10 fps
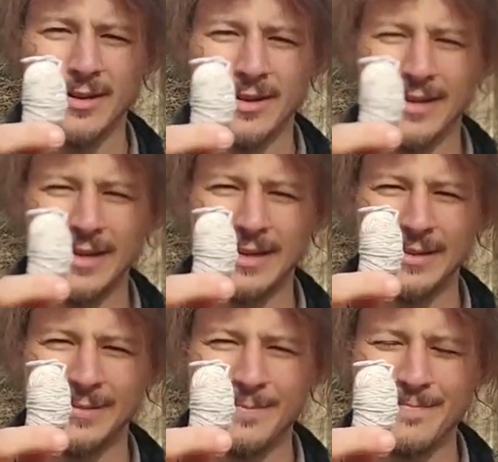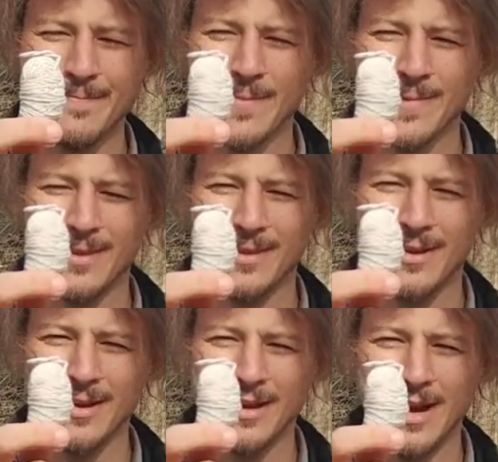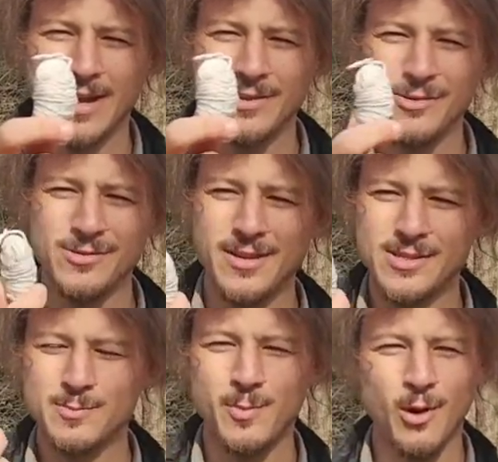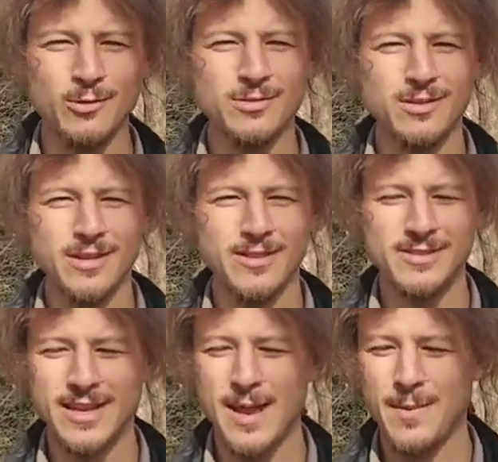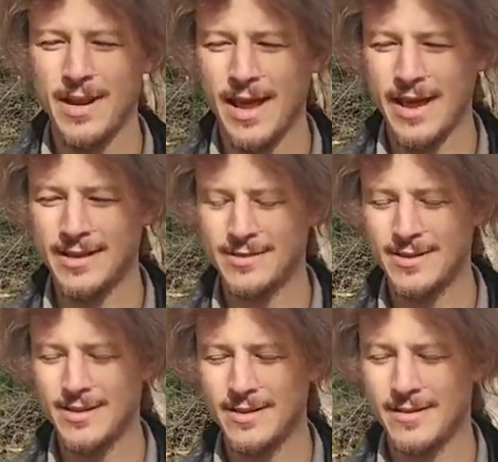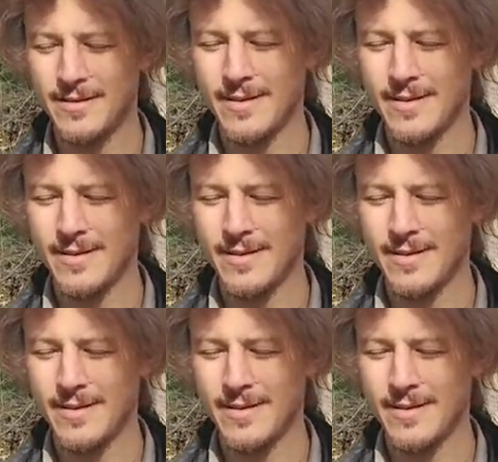I used this mostly. This came in handy.